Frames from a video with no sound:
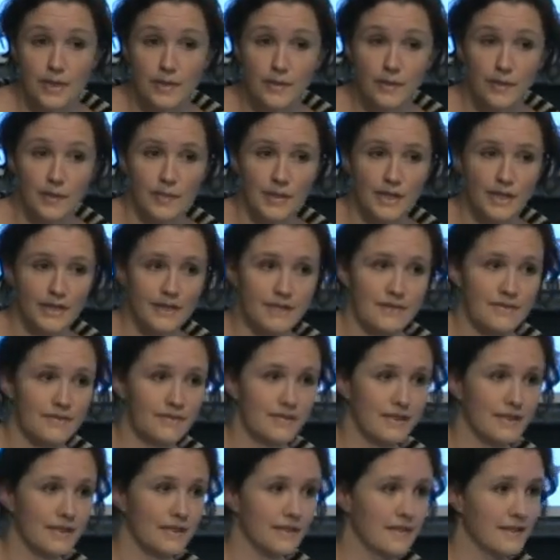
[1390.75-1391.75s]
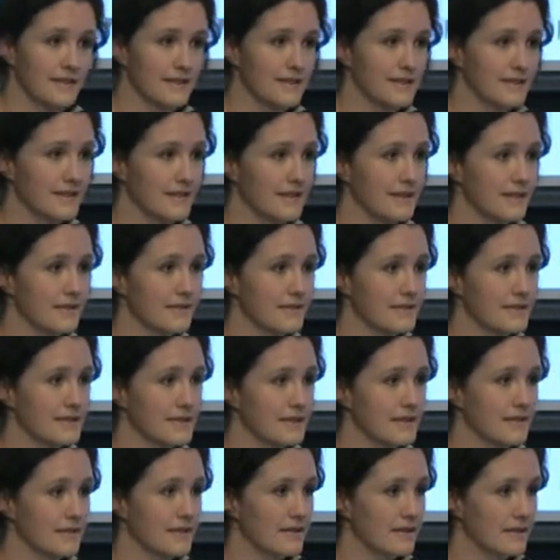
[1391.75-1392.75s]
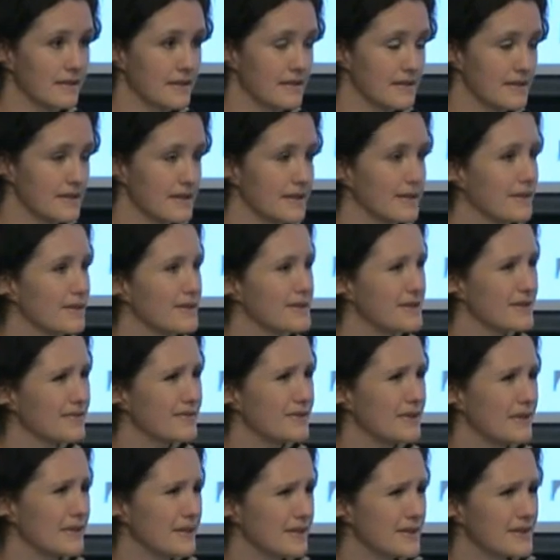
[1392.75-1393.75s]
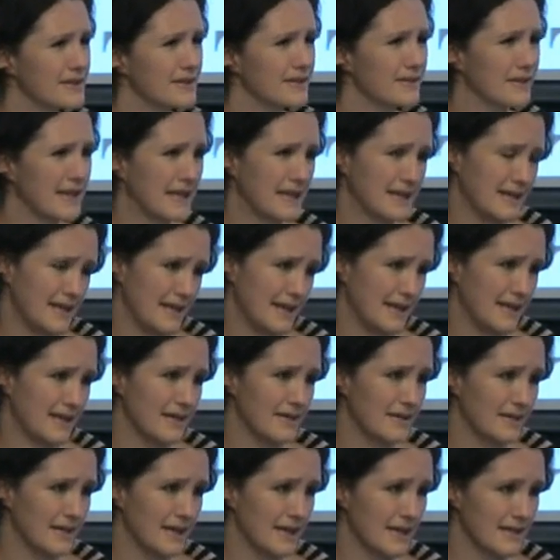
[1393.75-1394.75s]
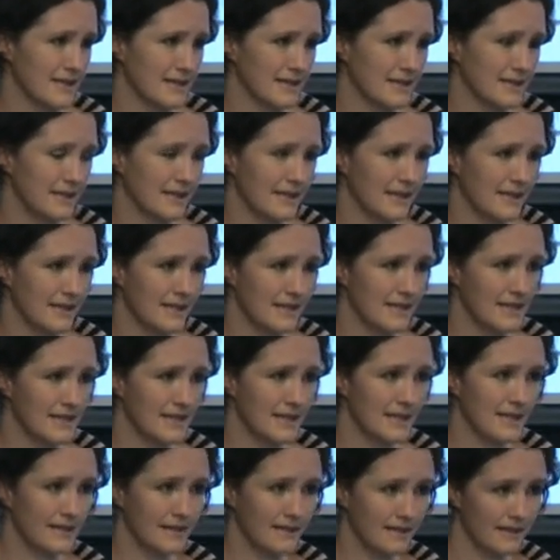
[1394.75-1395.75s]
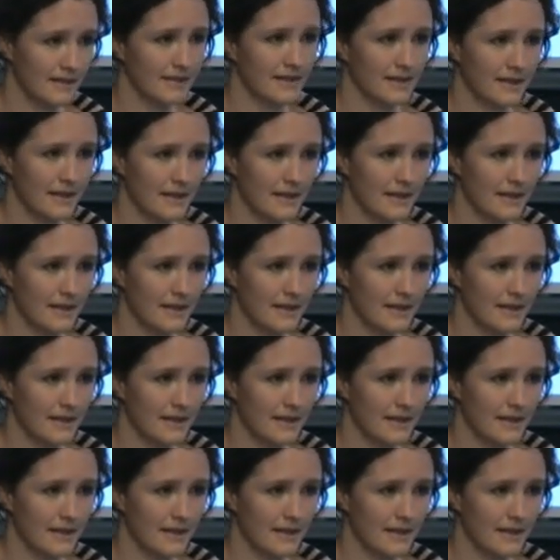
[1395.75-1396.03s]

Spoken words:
we began to realise that there was a loss of knowledge around how to actually undertake